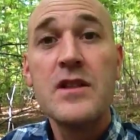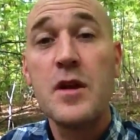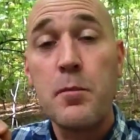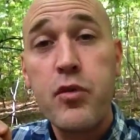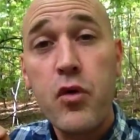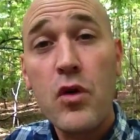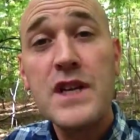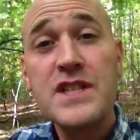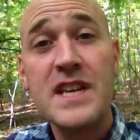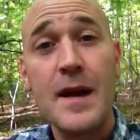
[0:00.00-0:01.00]
The
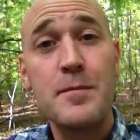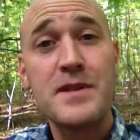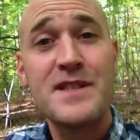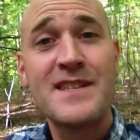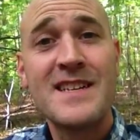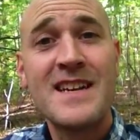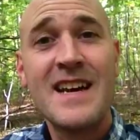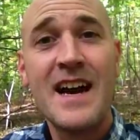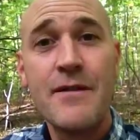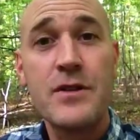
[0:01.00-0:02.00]
precepts
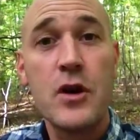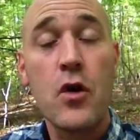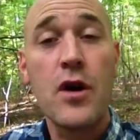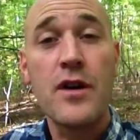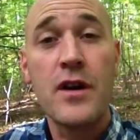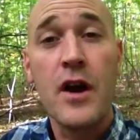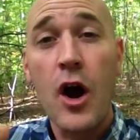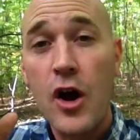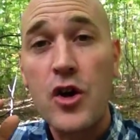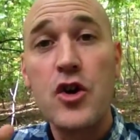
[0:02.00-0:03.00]
of the Lord
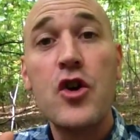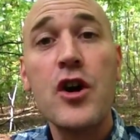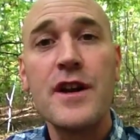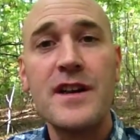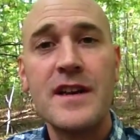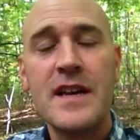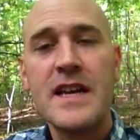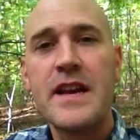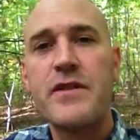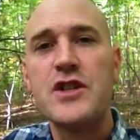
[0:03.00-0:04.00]
are good,
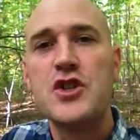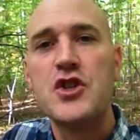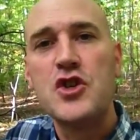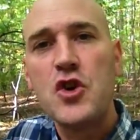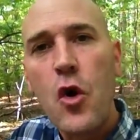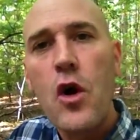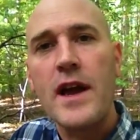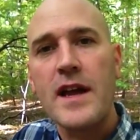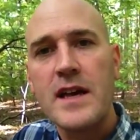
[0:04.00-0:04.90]
giving joy